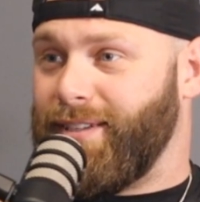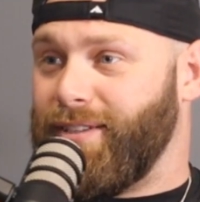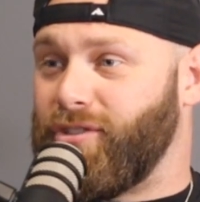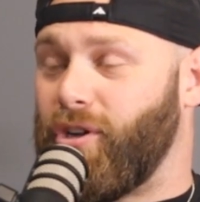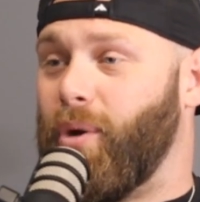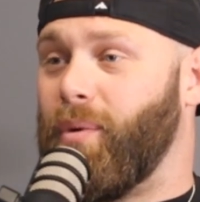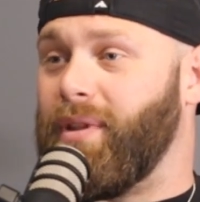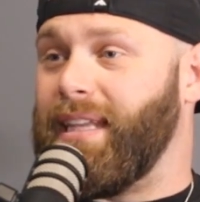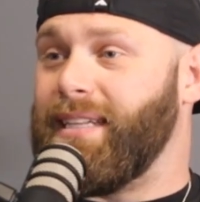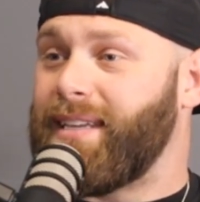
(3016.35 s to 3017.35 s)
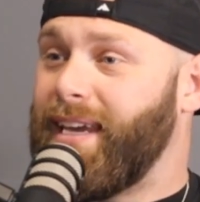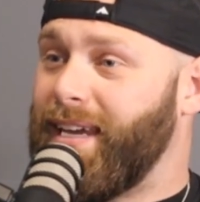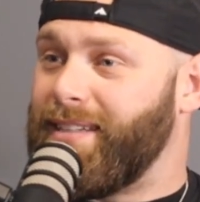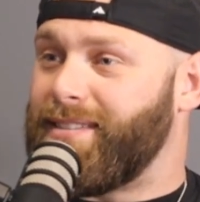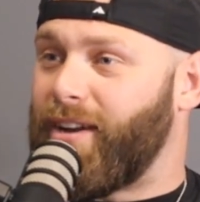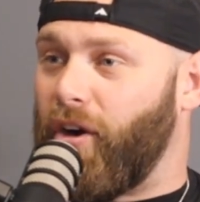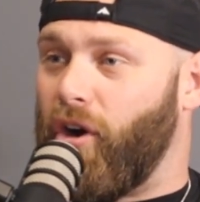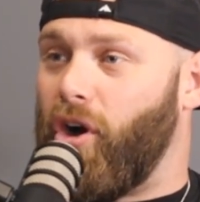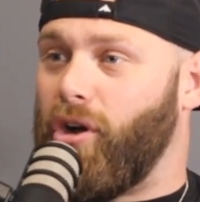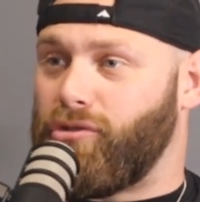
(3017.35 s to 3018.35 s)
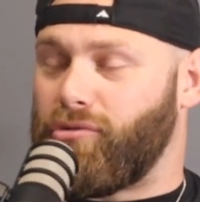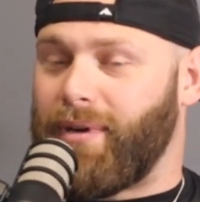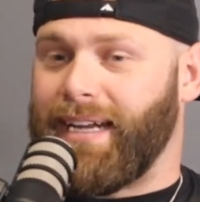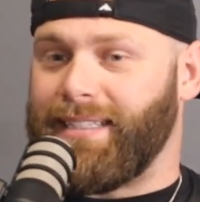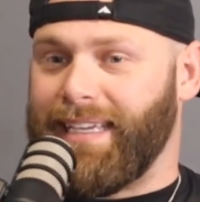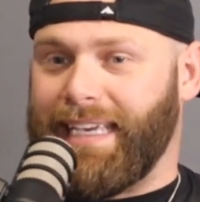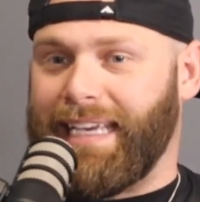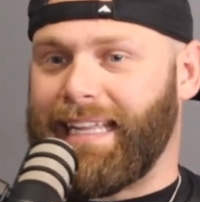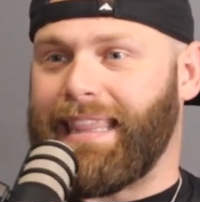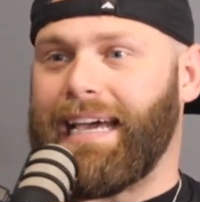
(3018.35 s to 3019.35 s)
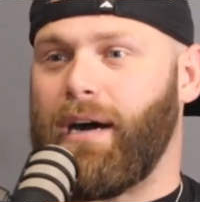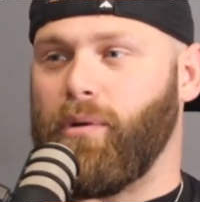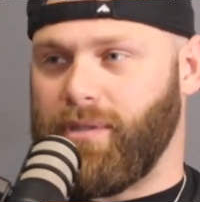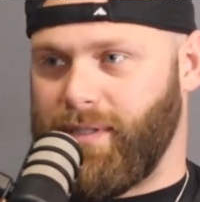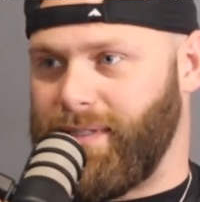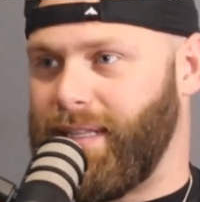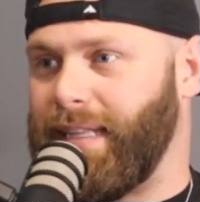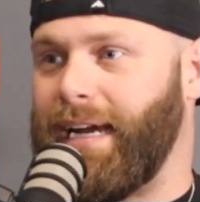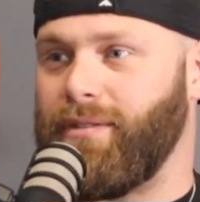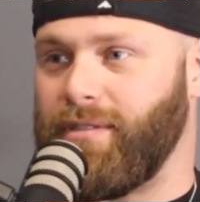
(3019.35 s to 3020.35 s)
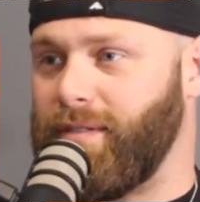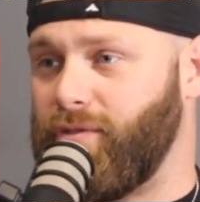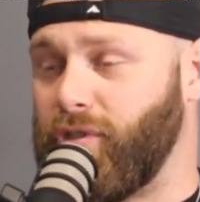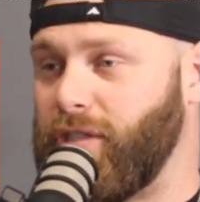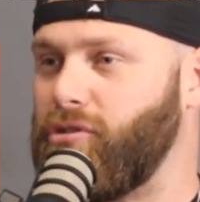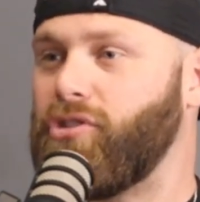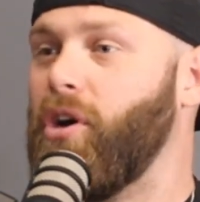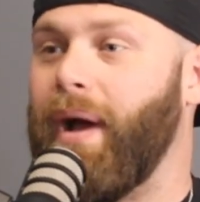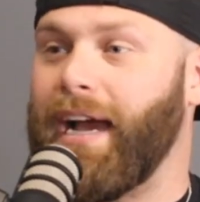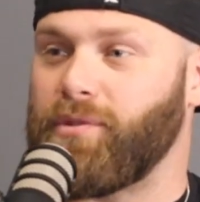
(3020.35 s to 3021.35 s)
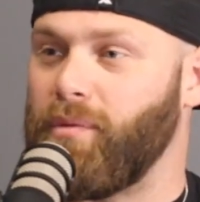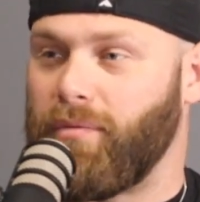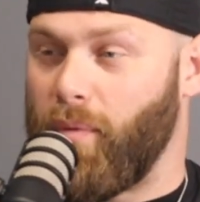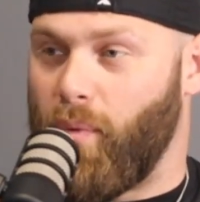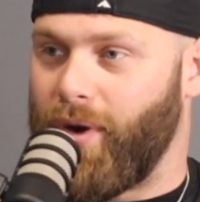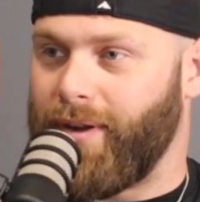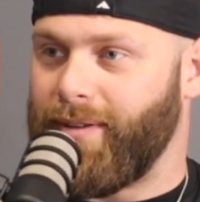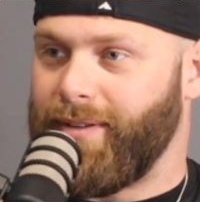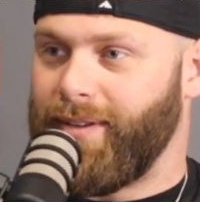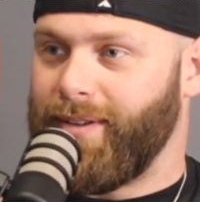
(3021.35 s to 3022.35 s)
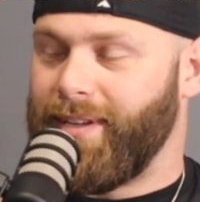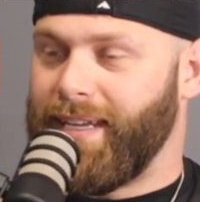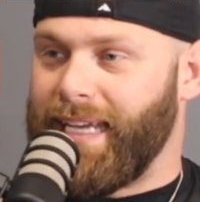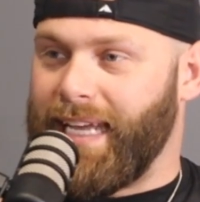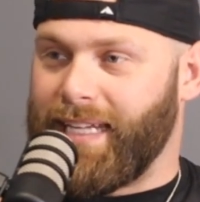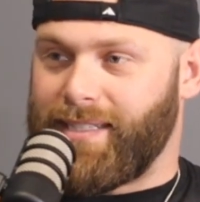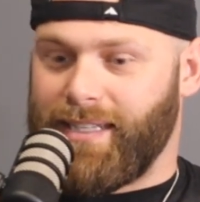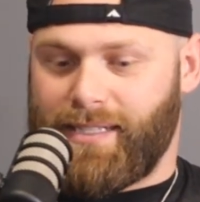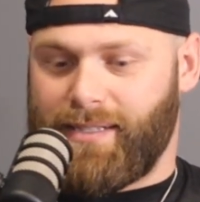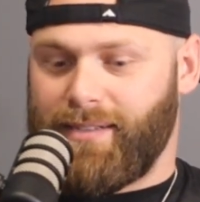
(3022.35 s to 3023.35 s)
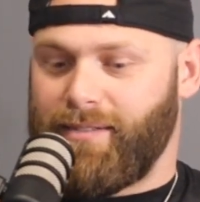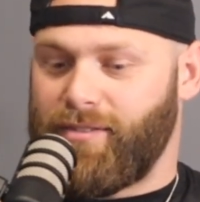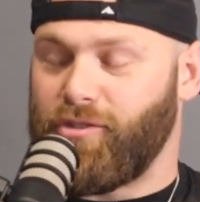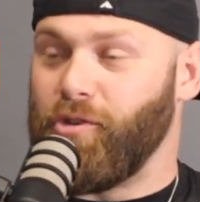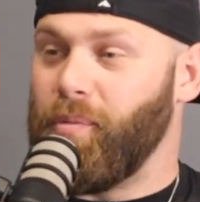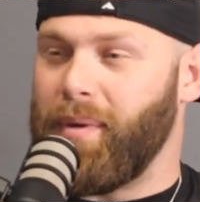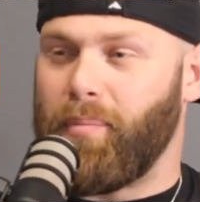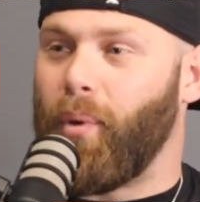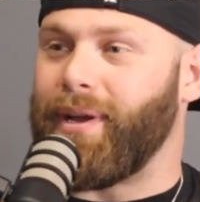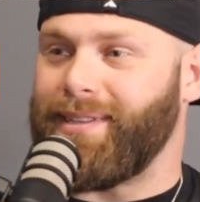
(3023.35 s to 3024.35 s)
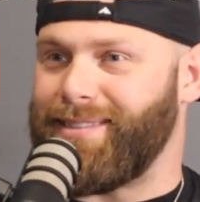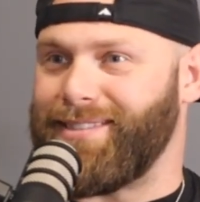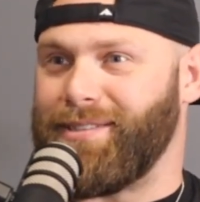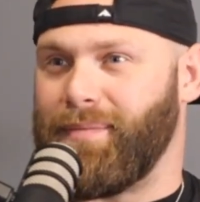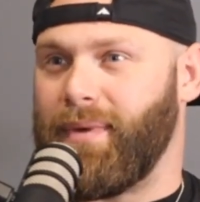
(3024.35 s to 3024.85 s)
So these kids are all trying to get thousands and thousands of streaks. There's no actual reward. It's this stupid point system.